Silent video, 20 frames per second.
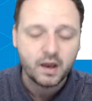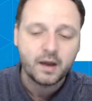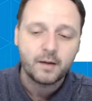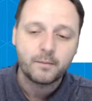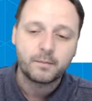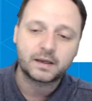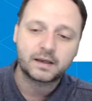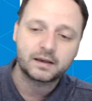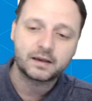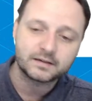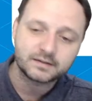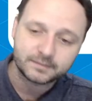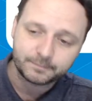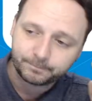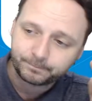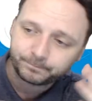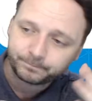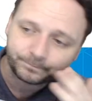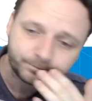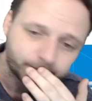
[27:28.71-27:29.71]
Because,
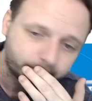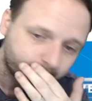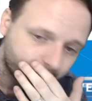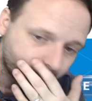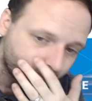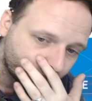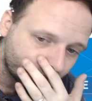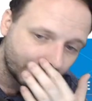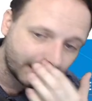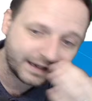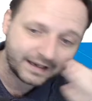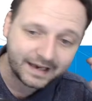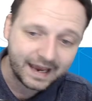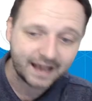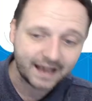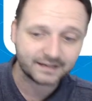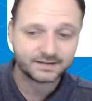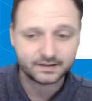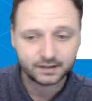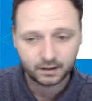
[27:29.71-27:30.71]

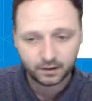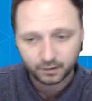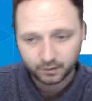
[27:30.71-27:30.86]
yes,